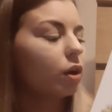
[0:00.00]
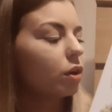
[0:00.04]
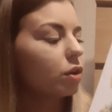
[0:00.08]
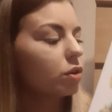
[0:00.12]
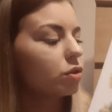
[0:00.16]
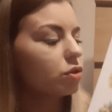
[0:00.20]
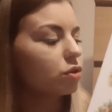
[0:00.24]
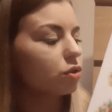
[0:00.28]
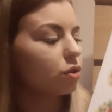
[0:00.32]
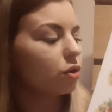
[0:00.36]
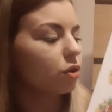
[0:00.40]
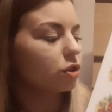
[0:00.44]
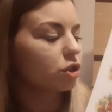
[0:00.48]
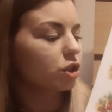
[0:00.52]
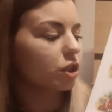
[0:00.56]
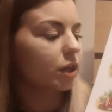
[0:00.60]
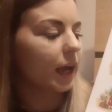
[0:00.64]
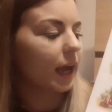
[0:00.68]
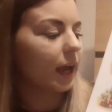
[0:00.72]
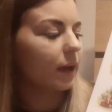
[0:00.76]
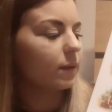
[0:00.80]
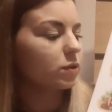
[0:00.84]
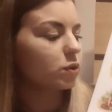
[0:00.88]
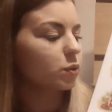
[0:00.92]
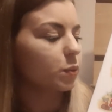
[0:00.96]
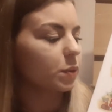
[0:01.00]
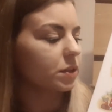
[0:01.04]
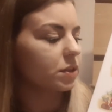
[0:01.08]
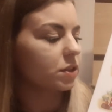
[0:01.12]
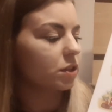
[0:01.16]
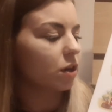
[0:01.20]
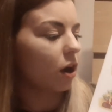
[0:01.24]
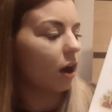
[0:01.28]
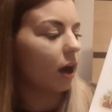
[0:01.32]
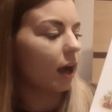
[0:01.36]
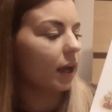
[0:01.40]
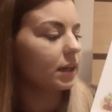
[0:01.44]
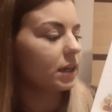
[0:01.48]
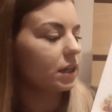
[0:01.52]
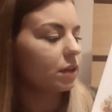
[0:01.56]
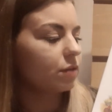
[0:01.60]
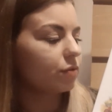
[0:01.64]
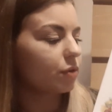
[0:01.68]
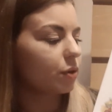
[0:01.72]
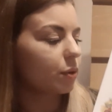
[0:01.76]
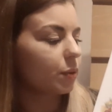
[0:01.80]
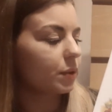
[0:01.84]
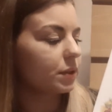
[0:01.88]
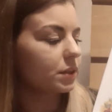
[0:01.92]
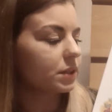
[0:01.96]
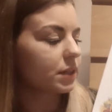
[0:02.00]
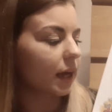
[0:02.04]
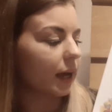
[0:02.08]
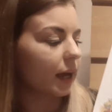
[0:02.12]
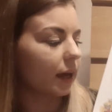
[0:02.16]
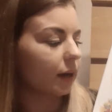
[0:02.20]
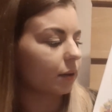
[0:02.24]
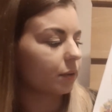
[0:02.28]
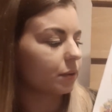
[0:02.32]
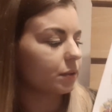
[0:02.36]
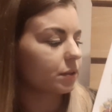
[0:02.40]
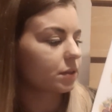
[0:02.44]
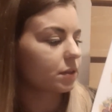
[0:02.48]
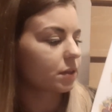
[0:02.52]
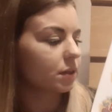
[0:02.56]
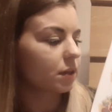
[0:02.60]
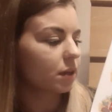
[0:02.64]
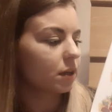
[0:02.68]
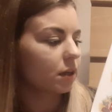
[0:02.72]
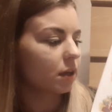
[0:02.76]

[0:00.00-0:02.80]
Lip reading: George came to a tiny ruined house.